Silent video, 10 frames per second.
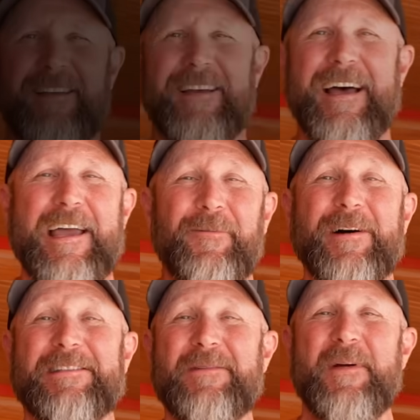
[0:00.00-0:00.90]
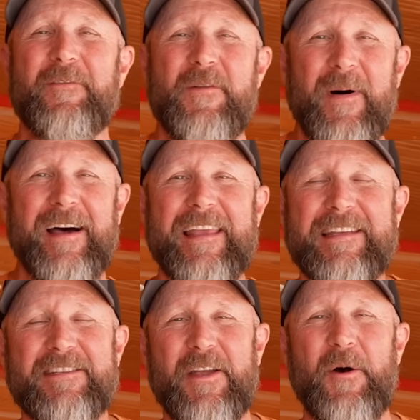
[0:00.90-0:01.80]
Hey, what's up everybody?
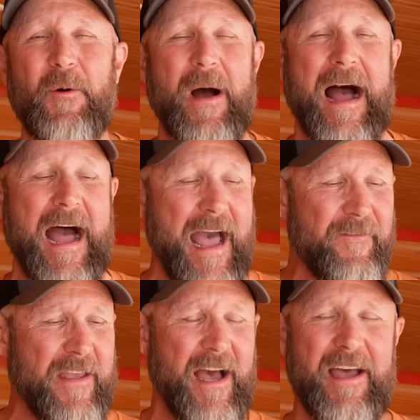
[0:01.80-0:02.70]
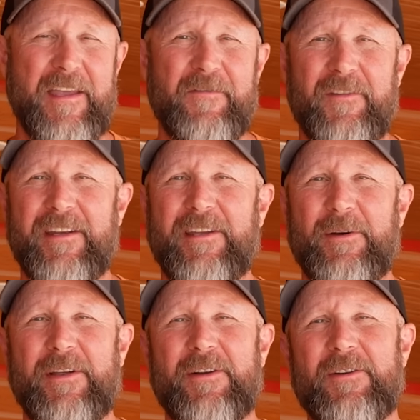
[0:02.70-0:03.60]
So I've got a video
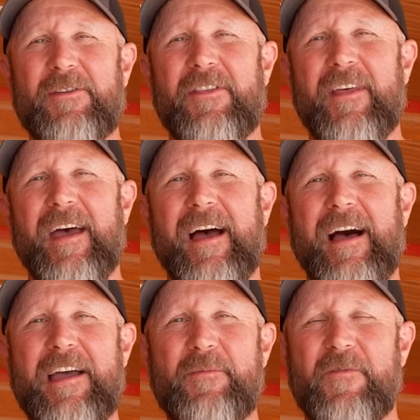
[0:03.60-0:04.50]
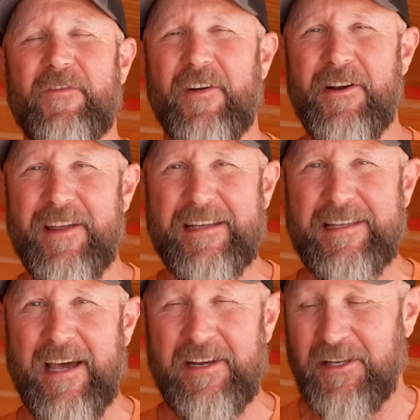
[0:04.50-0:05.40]
here that I am very
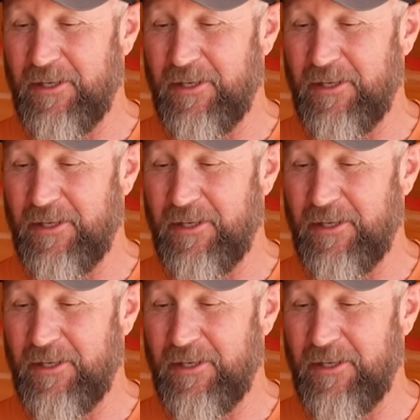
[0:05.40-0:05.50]
excited to